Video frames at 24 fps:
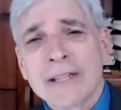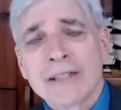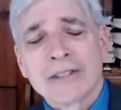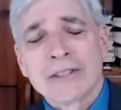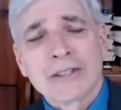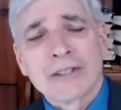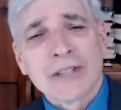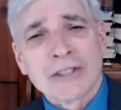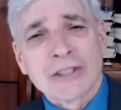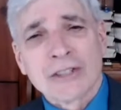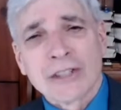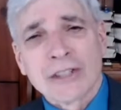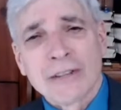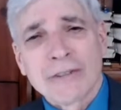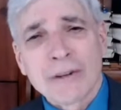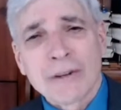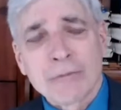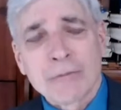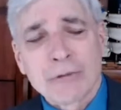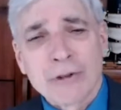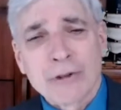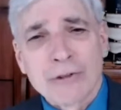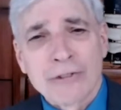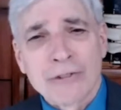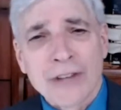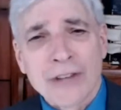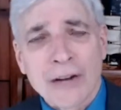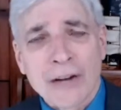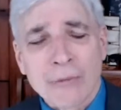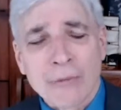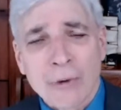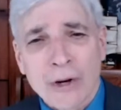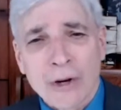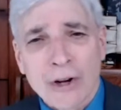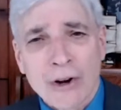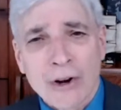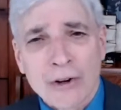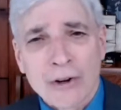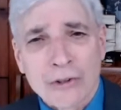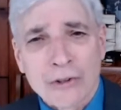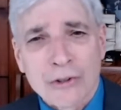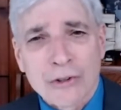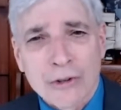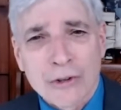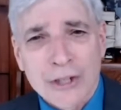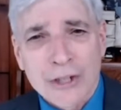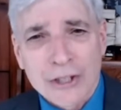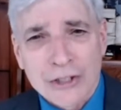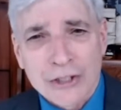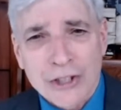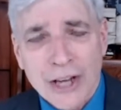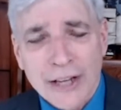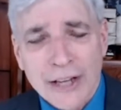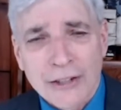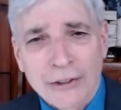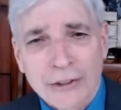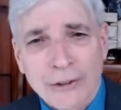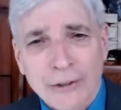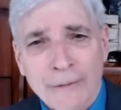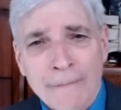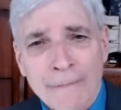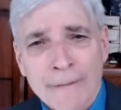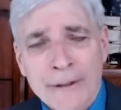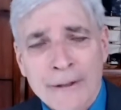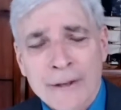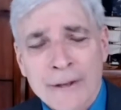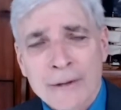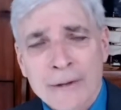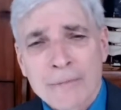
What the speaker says: is just living proof that we're going through a cycle,